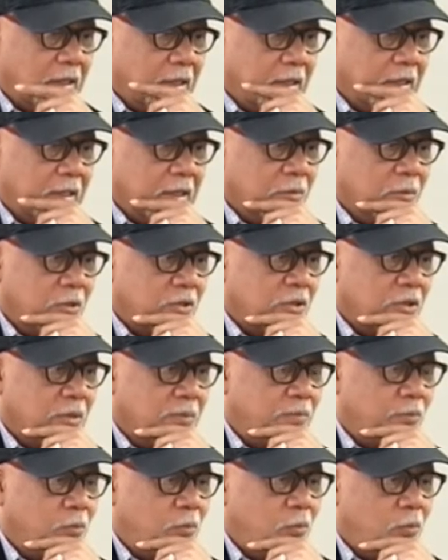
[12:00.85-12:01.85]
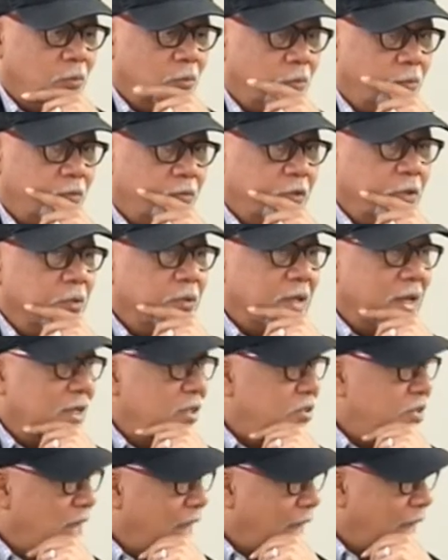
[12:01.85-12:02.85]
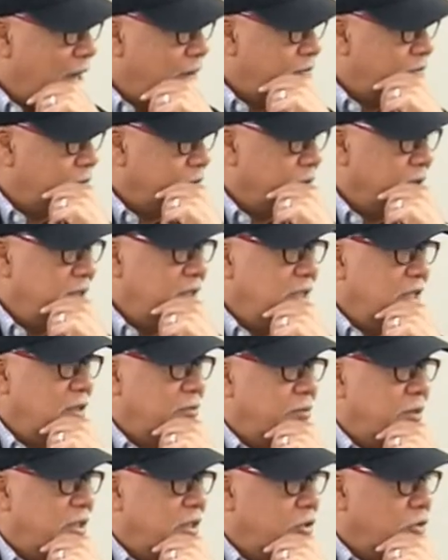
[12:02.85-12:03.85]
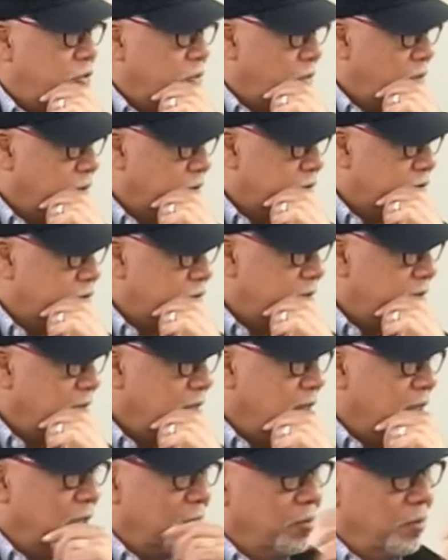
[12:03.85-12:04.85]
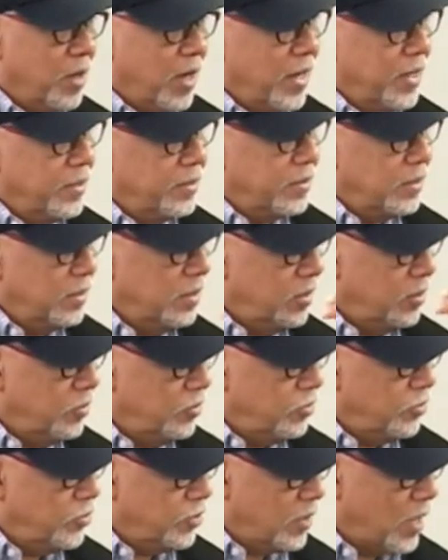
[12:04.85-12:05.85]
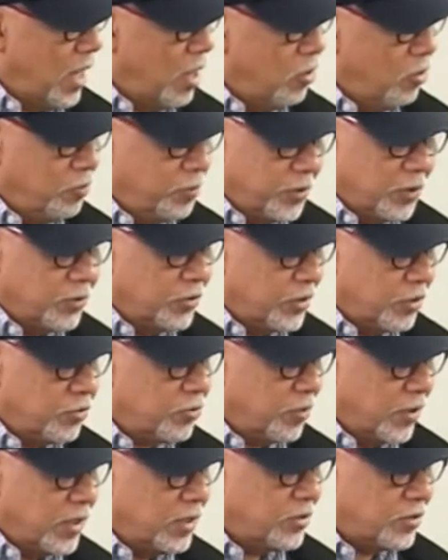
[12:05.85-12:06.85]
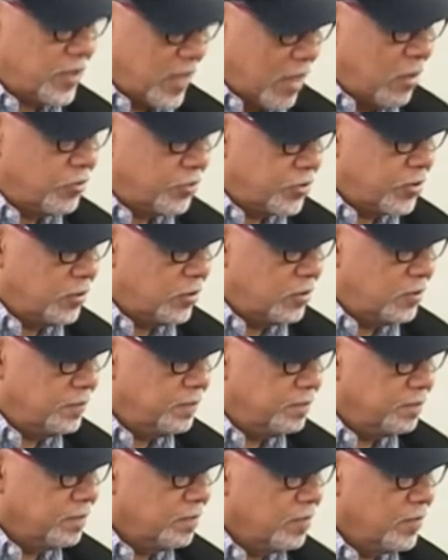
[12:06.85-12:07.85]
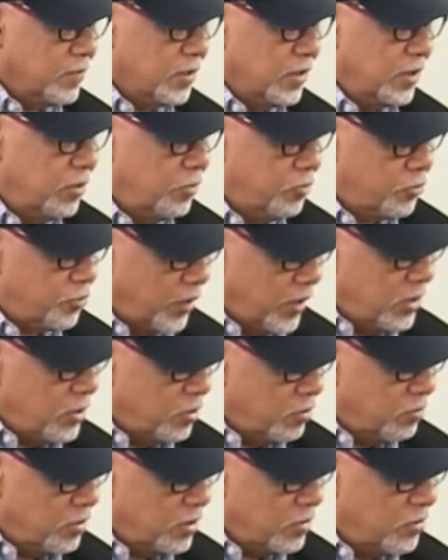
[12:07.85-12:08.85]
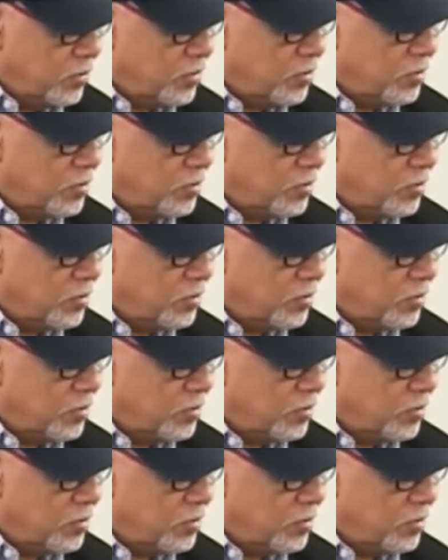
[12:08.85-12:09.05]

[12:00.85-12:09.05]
It was a few days after he had been endorsed by the Chicago Building Trades Council, the trade unions,